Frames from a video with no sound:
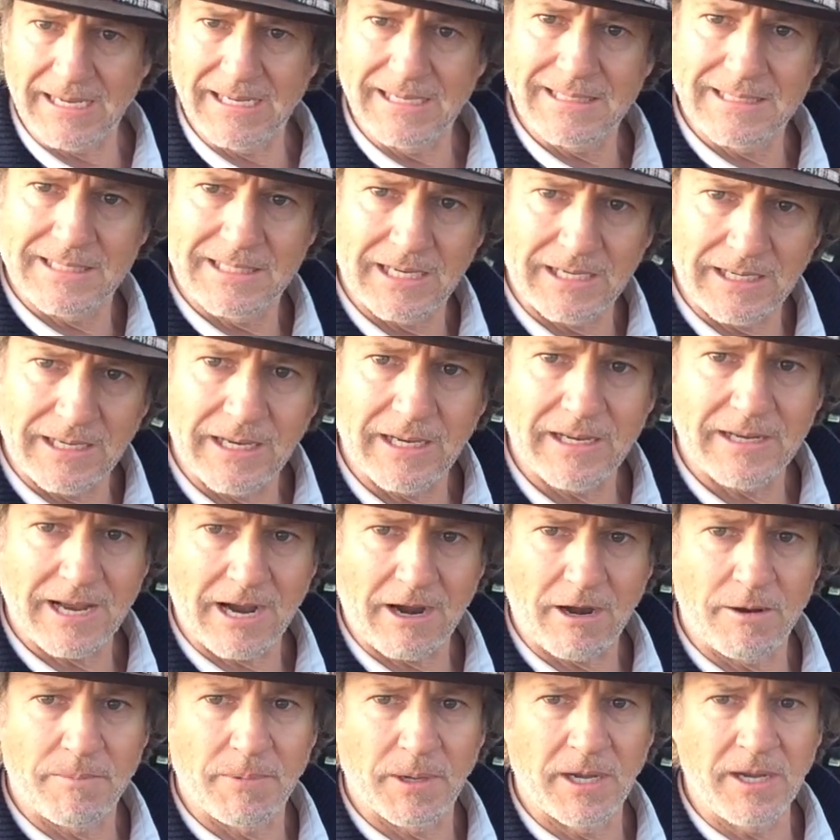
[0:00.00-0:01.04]
in Sydney at
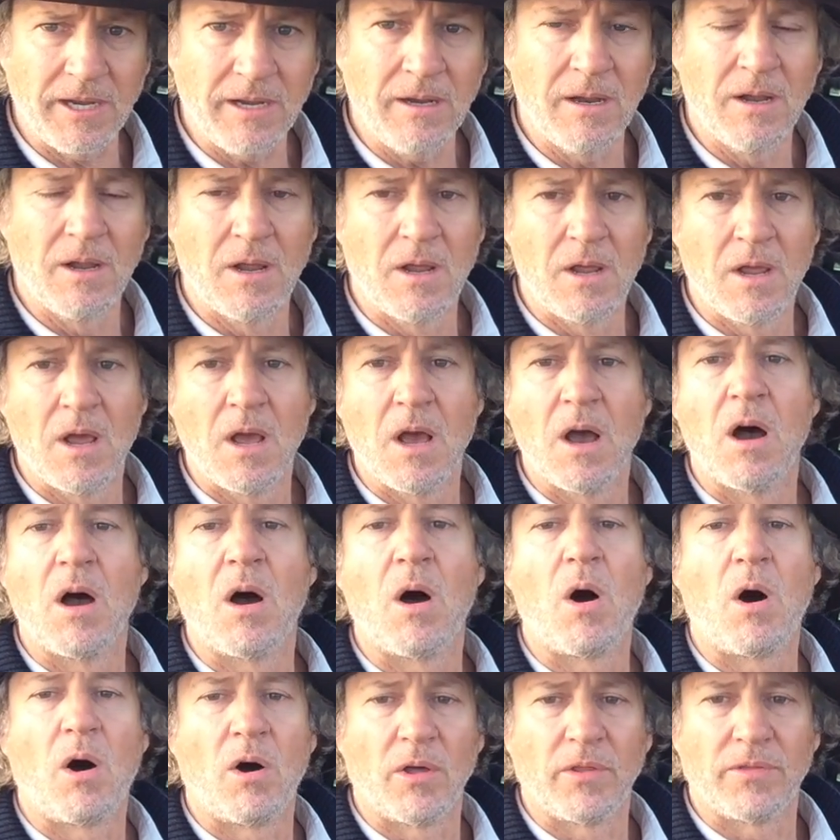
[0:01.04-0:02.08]
Narrabeen
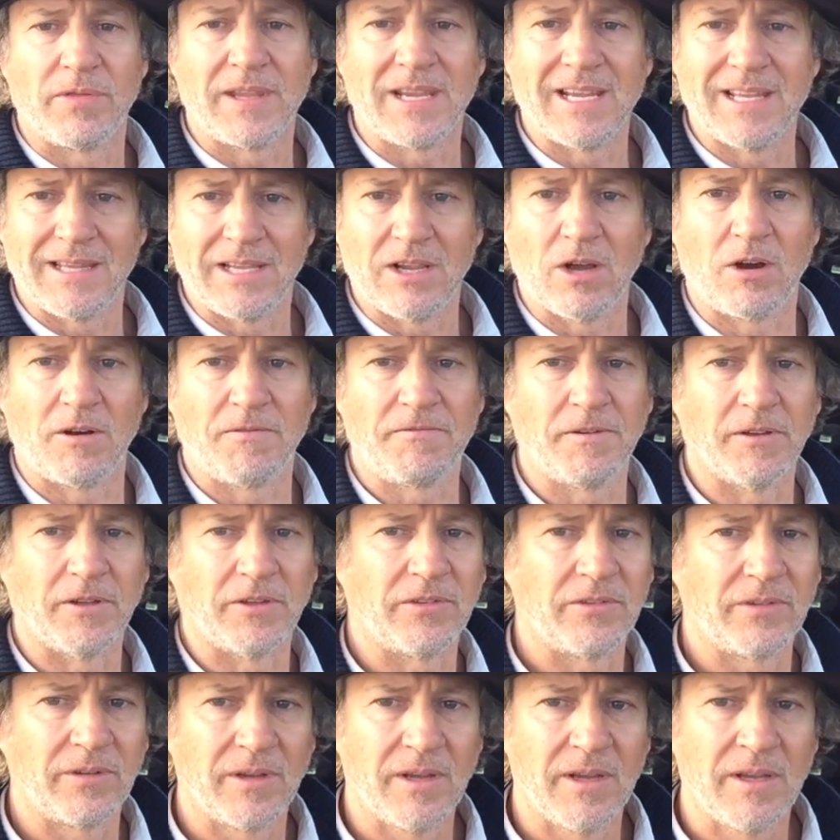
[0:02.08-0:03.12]
in the
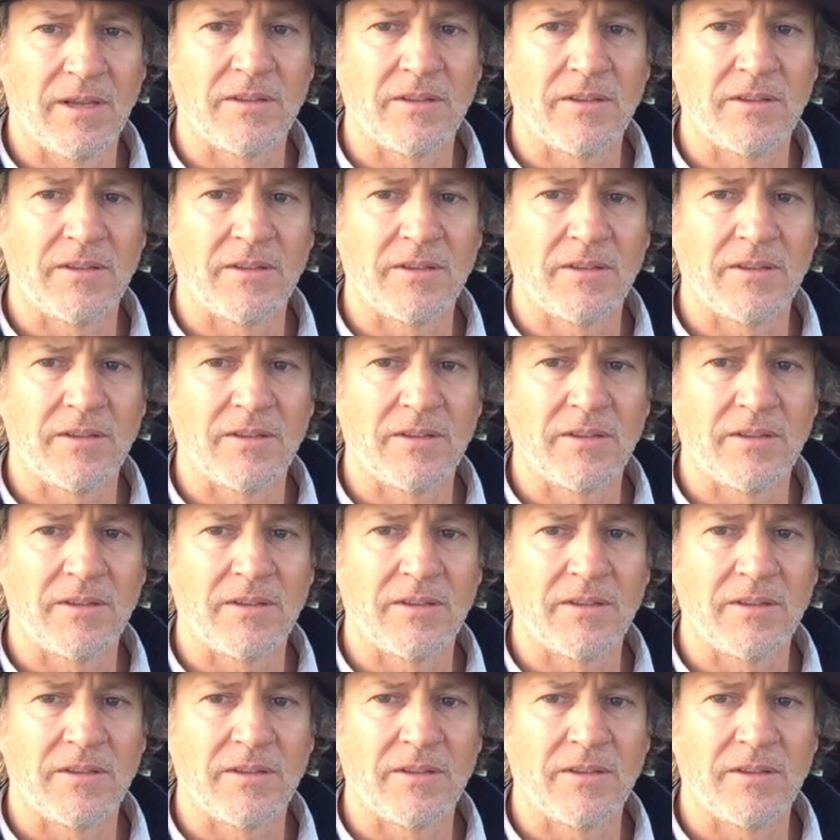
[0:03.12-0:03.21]
office.